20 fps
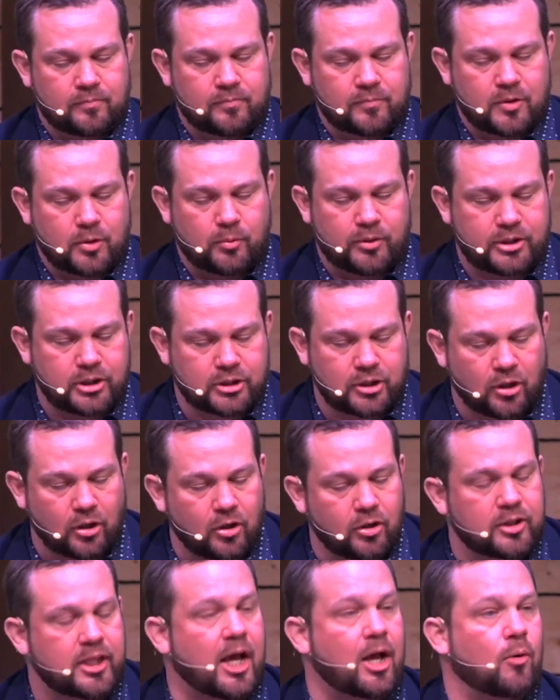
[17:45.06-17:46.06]
We just
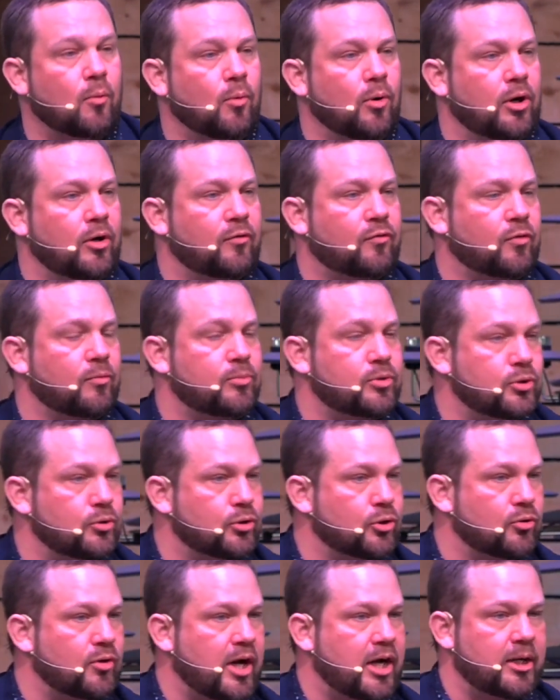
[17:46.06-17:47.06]
heard that word from
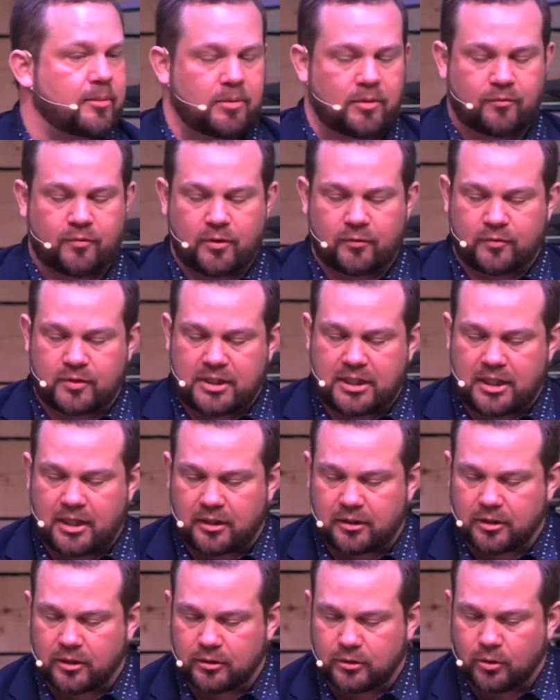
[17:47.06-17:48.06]
Deuteronomy fifteen.
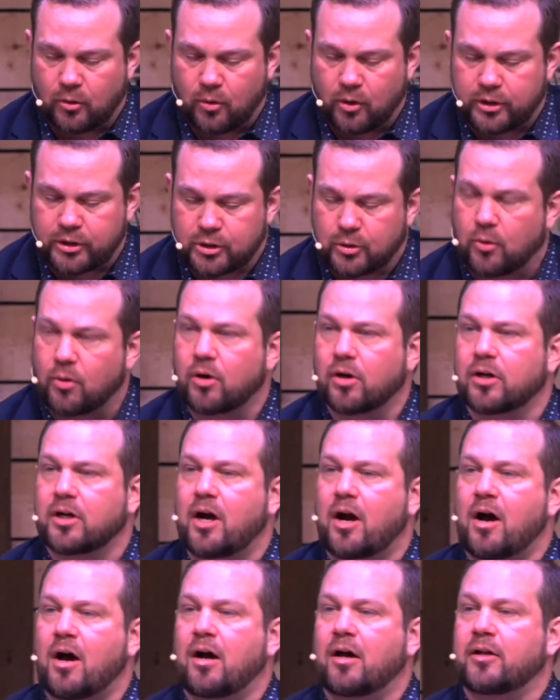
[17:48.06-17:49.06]
The Lord your
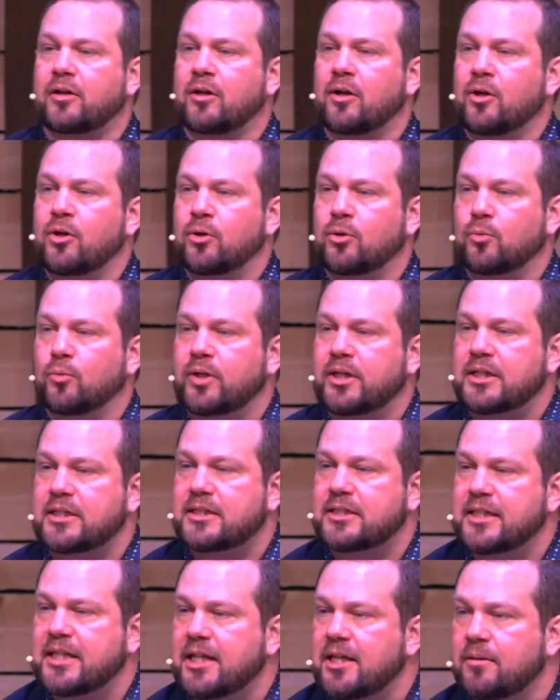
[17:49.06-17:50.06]
God
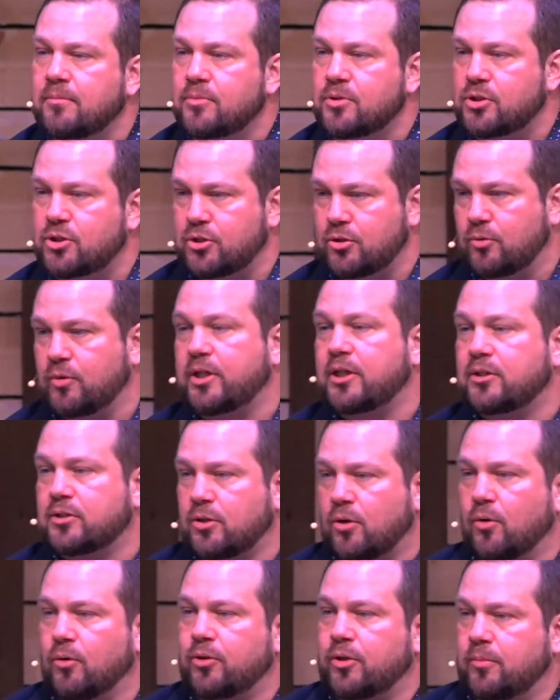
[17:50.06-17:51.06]
redeemed you, he
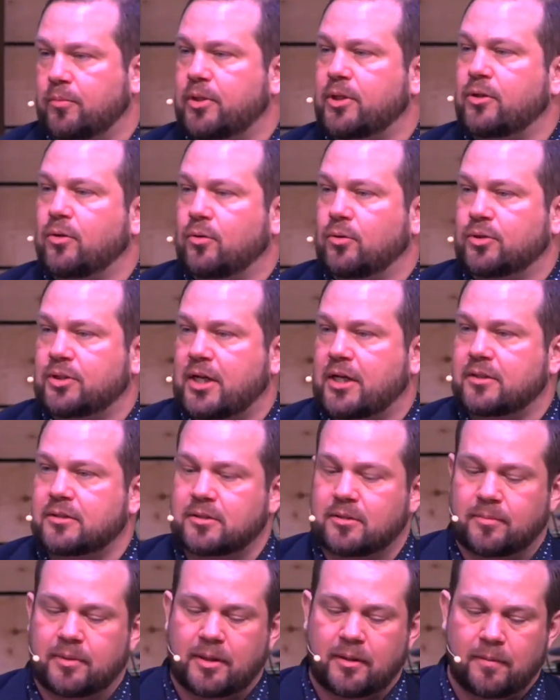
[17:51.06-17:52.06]
told them in the Old
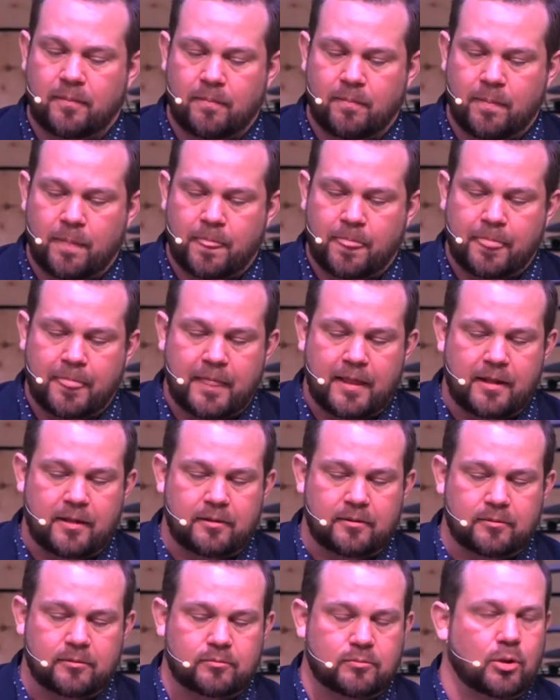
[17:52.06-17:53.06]
Testament.
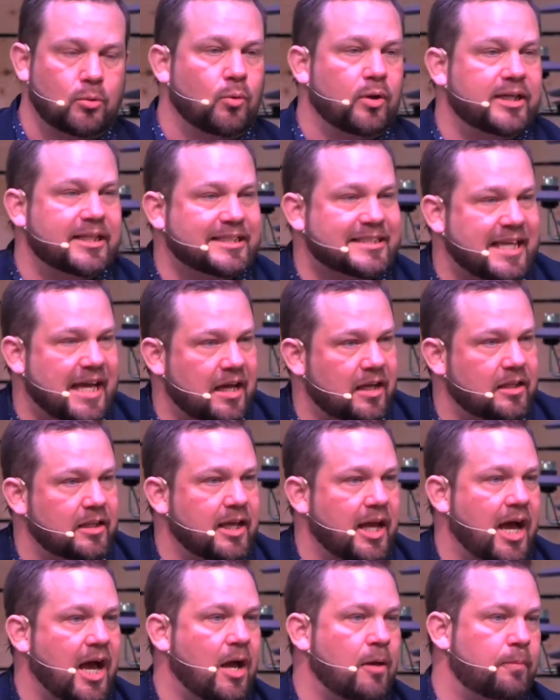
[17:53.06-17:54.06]
Well, what exactly
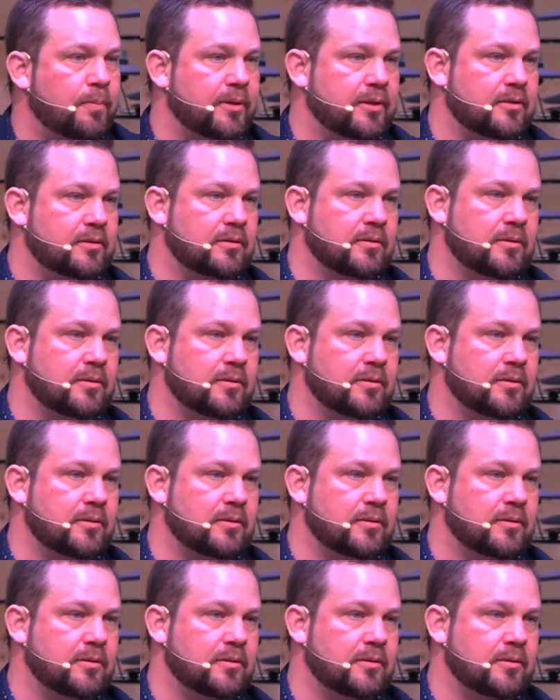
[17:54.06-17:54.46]
happened?